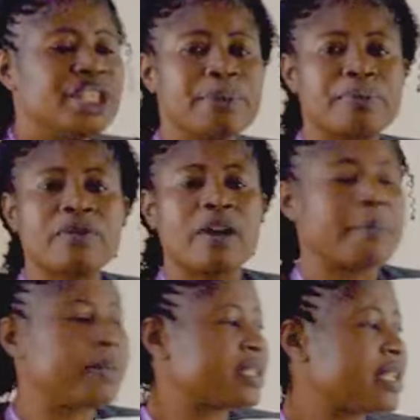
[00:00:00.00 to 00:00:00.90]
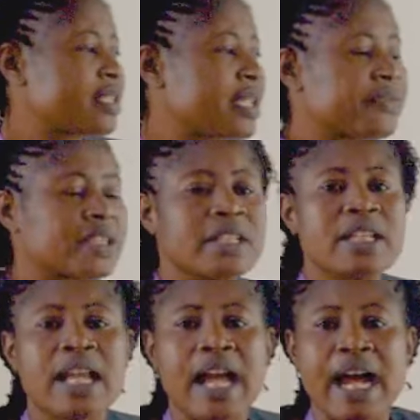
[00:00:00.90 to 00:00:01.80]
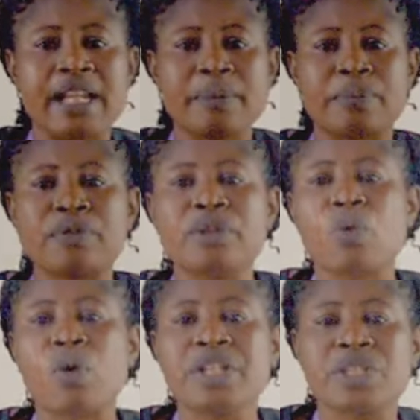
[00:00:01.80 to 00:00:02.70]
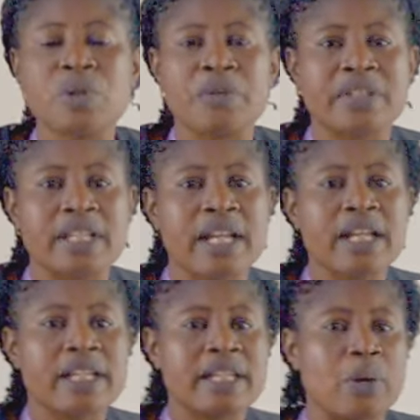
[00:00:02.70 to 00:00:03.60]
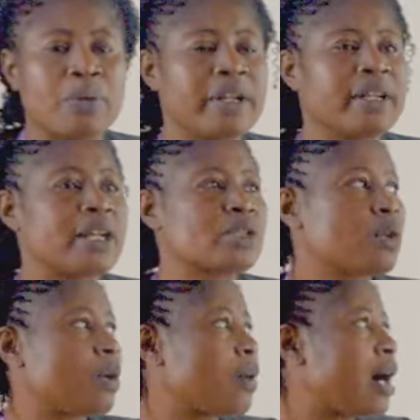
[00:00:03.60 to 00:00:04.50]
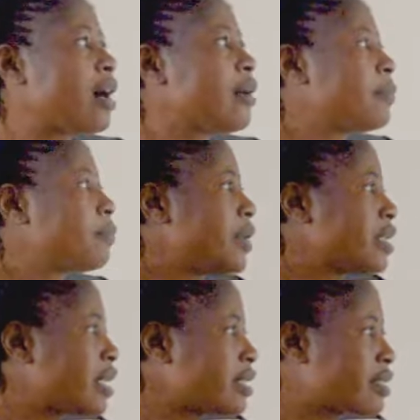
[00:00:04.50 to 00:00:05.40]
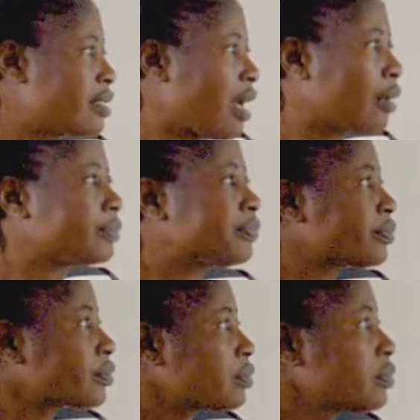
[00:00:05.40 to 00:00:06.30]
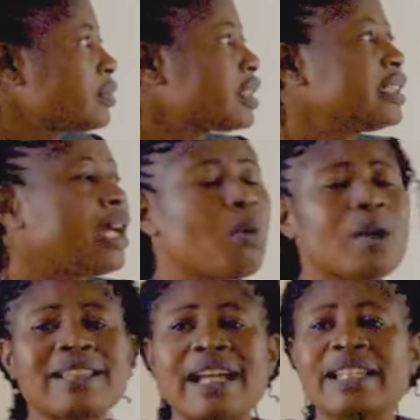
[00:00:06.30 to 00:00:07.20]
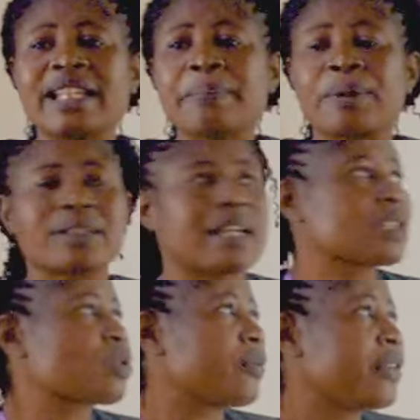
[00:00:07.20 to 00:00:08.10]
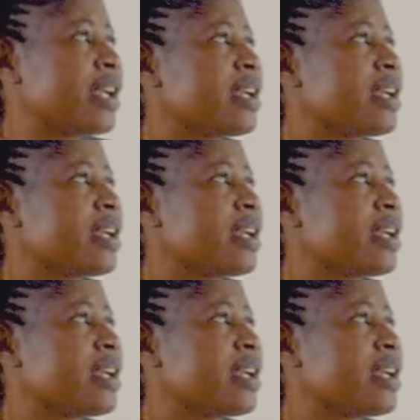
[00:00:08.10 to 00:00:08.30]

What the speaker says: improve our patient safety and improve the quality of care that we render to our patients. Now, what are the importance of